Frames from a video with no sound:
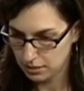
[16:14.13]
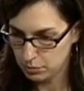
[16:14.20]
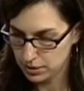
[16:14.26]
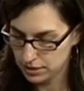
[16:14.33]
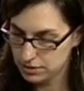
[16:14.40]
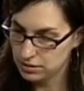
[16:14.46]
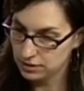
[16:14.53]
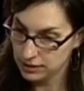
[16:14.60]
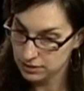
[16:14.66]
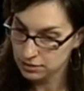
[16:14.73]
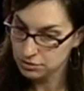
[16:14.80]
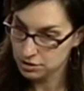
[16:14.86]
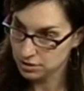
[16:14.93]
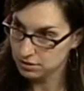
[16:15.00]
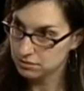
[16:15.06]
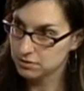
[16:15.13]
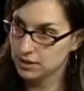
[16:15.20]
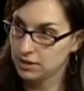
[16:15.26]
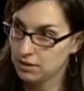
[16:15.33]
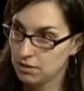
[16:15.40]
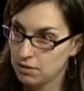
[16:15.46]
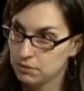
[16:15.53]
With little children
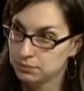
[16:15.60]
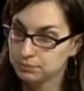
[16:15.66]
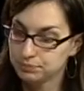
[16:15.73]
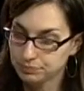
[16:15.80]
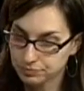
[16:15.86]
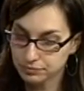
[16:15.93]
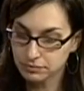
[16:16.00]
at home,